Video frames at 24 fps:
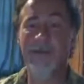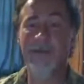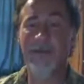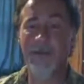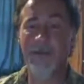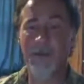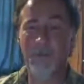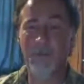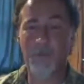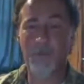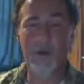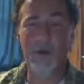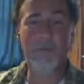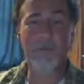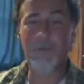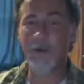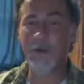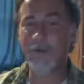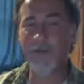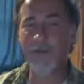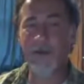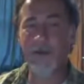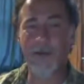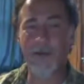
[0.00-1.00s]
Well, I
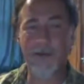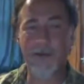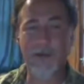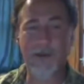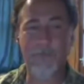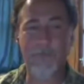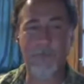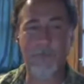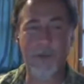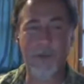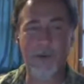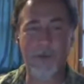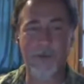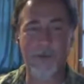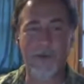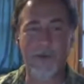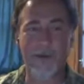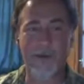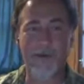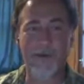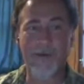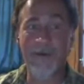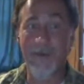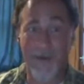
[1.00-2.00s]
appreciate you having me on,
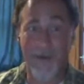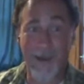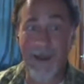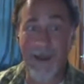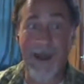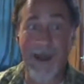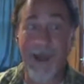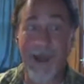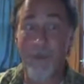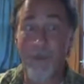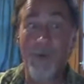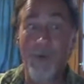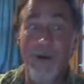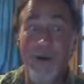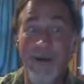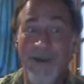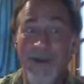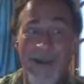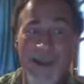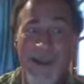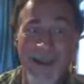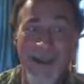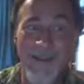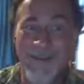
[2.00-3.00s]
and I wanted
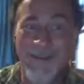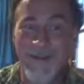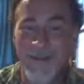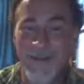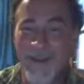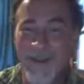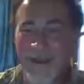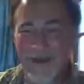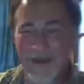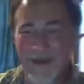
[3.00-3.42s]
to answer that.